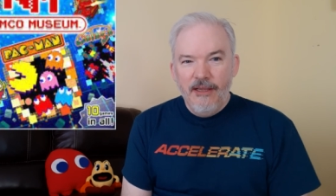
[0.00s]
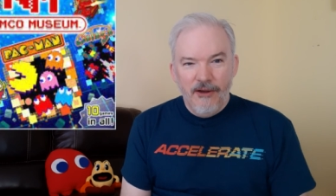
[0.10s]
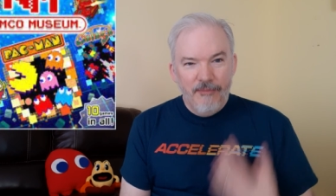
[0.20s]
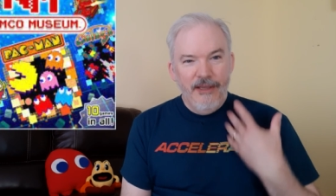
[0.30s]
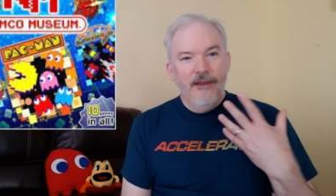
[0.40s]
you
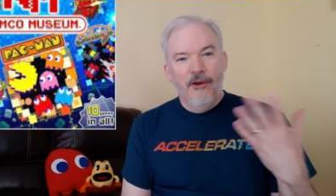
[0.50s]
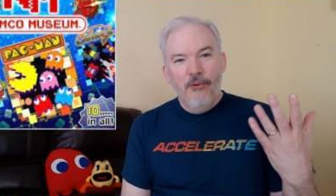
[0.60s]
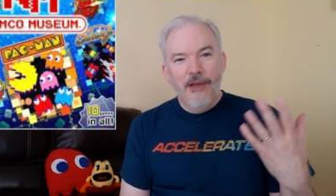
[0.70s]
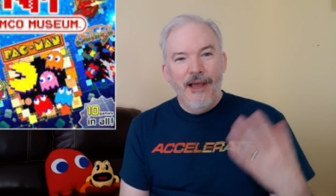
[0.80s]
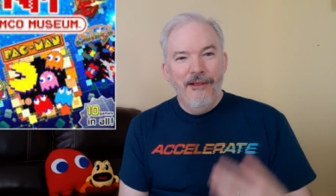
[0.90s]
know, being an
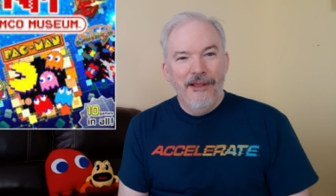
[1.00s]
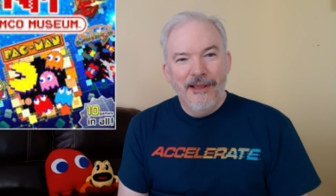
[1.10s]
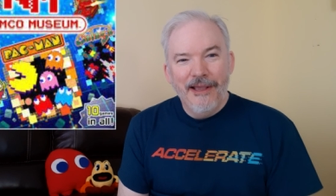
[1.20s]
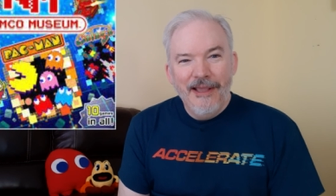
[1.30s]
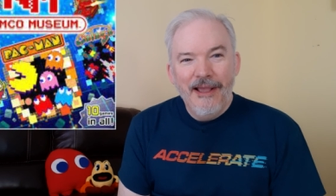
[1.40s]
old guy
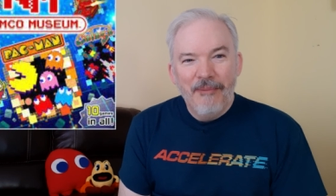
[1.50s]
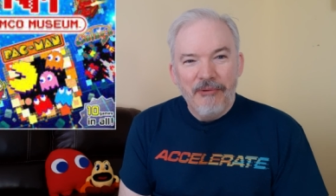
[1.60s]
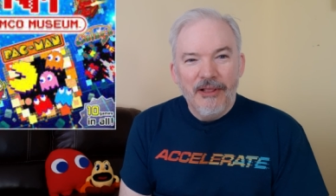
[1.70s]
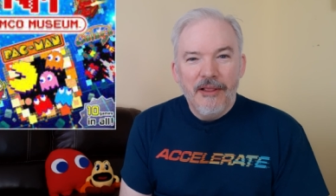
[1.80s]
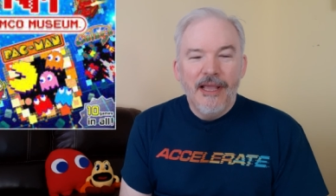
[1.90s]
like I am, I
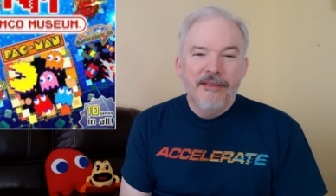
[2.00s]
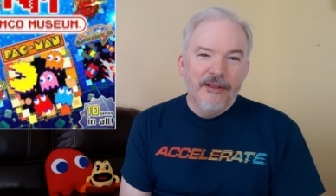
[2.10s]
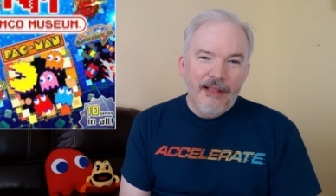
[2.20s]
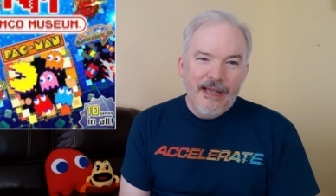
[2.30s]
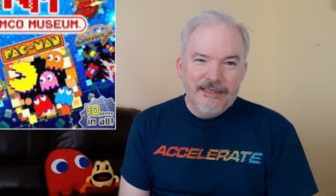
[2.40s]
really like the
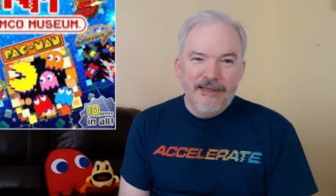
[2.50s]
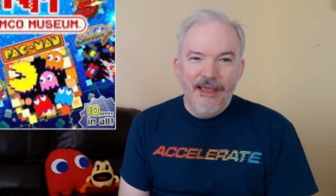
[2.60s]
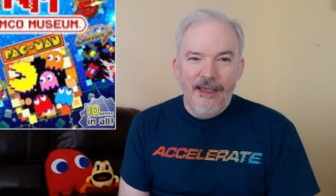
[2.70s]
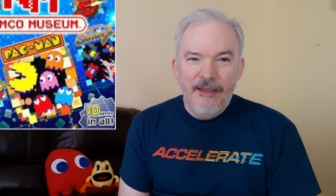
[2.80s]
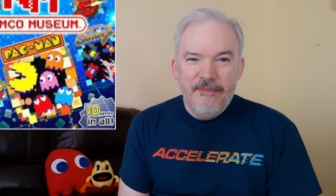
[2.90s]
classic
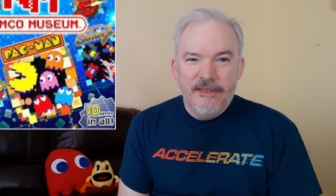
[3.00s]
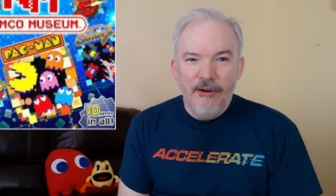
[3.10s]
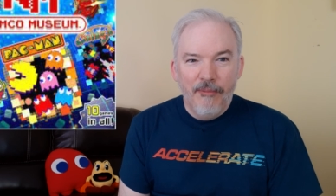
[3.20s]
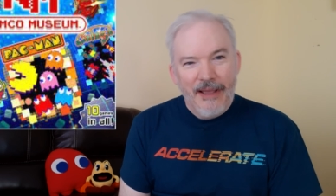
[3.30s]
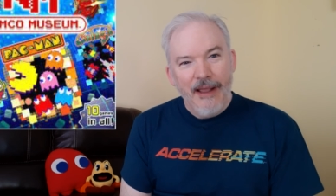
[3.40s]
games, you
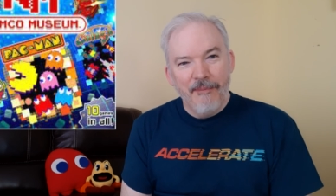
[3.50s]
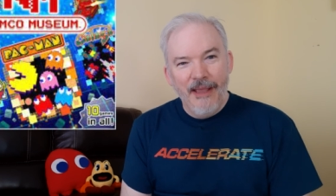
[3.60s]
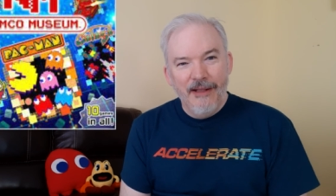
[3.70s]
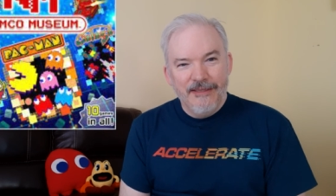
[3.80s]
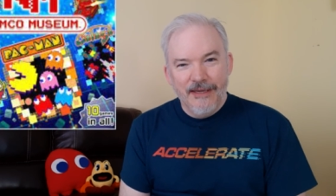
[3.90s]
know,
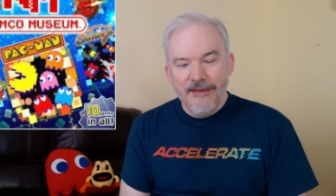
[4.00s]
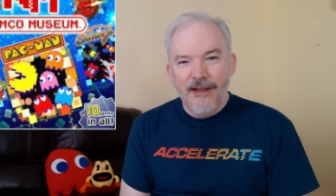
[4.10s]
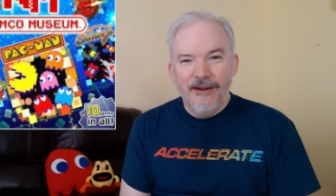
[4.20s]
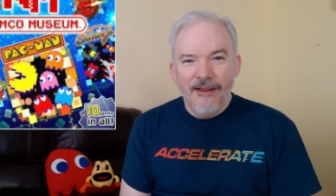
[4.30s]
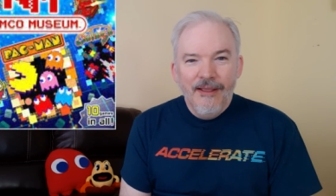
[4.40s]
Pac-Man, Dig
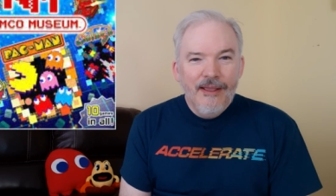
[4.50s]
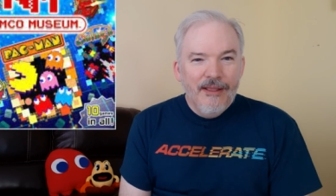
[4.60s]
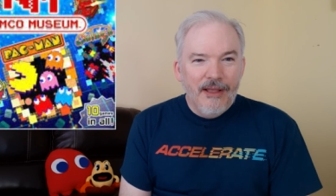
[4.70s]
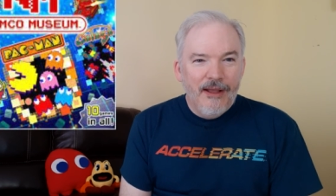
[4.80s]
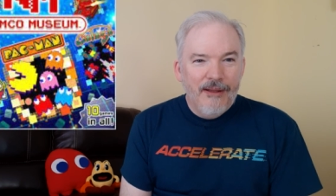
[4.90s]
Dug,
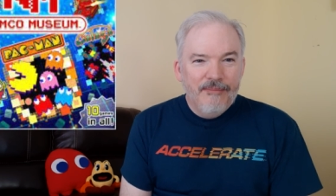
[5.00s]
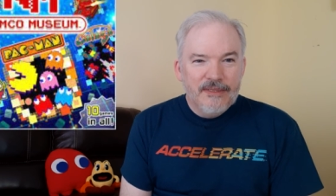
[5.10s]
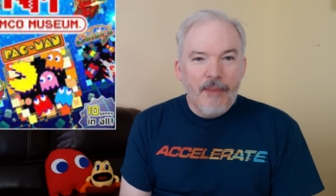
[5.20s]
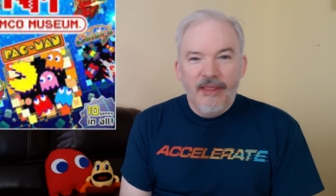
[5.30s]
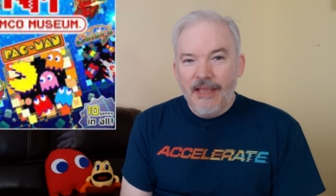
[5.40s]
um,
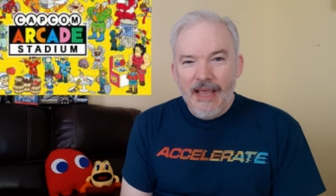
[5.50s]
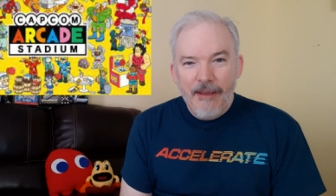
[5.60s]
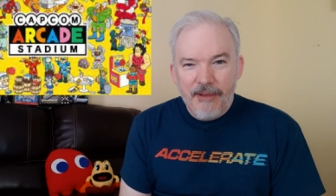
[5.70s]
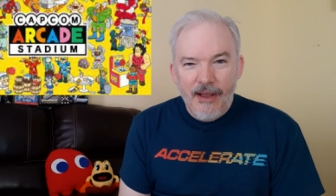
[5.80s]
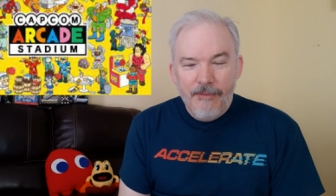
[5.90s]
some of the
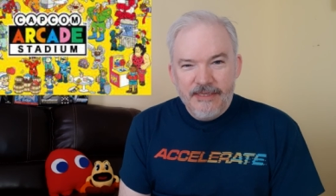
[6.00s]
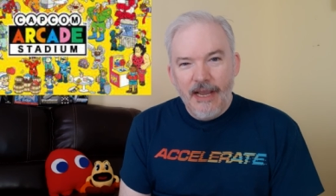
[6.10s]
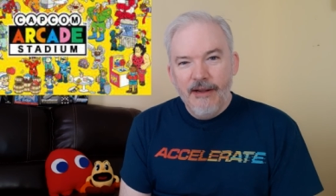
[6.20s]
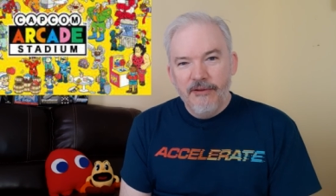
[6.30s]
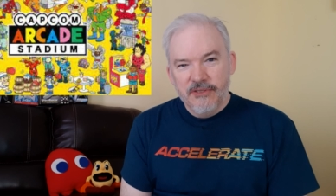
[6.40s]
Capcom
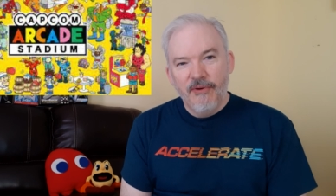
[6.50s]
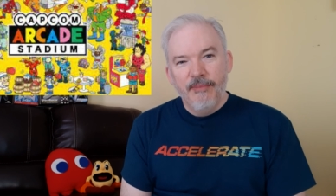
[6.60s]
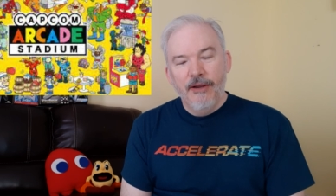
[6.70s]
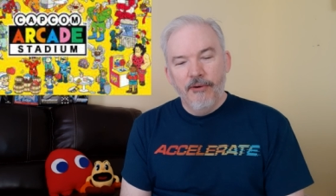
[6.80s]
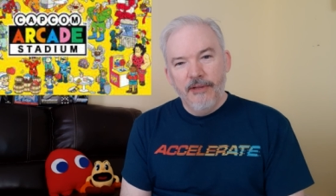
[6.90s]
titles from
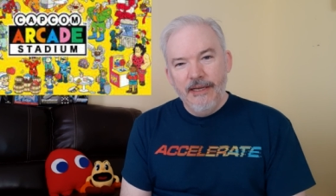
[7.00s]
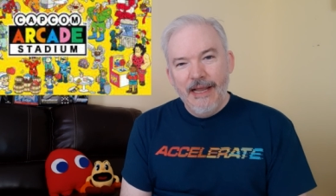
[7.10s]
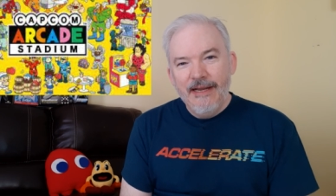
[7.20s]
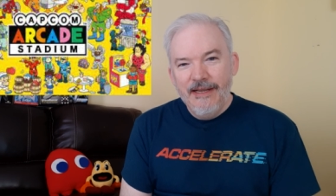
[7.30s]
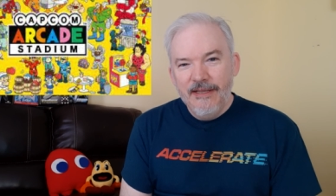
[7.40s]
the early
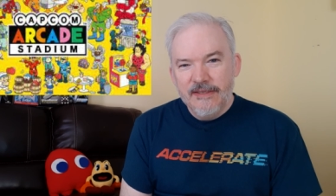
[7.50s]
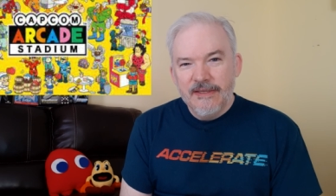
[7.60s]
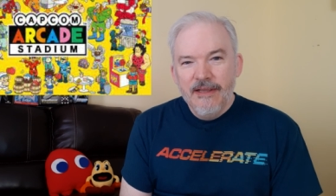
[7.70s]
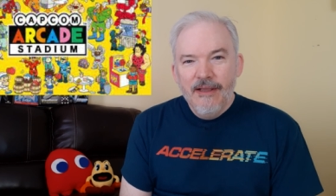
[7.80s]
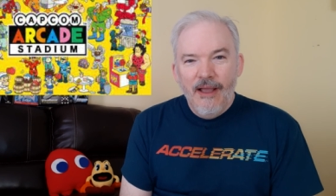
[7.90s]

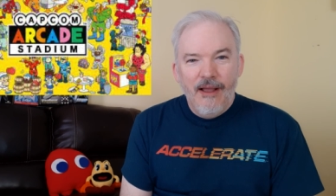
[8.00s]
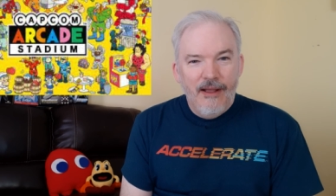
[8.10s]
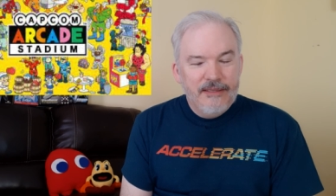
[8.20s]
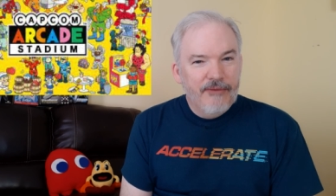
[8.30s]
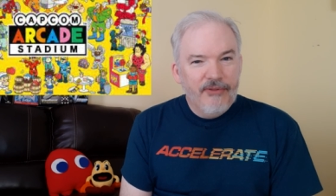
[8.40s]
90s,
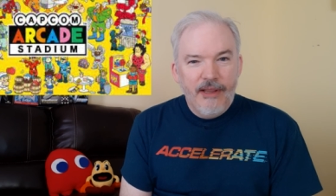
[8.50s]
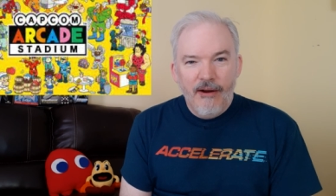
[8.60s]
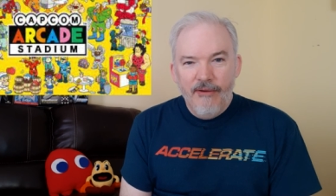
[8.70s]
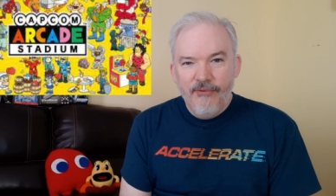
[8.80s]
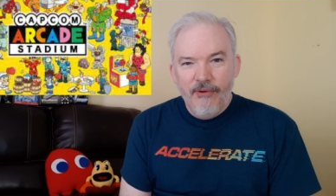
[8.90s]
uh, definitely
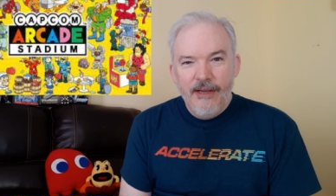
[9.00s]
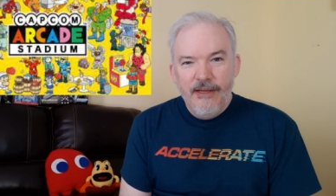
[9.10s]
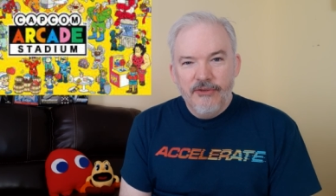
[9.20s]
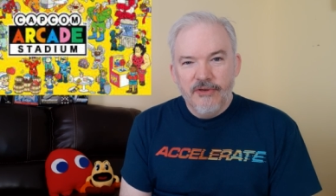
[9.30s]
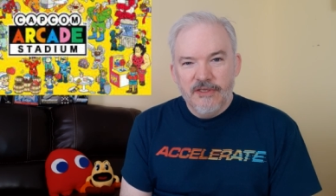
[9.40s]
are of great
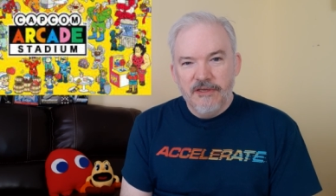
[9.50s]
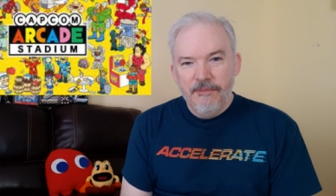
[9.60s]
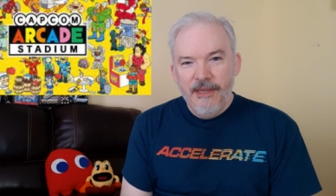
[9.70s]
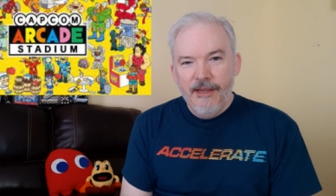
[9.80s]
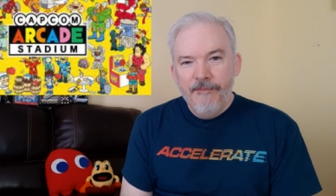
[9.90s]
interest to
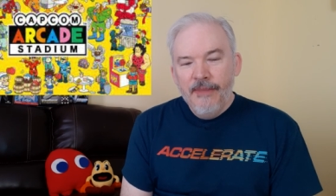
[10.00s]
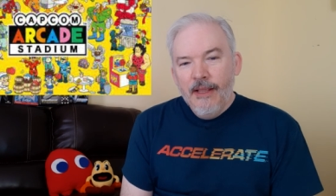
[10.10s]
me.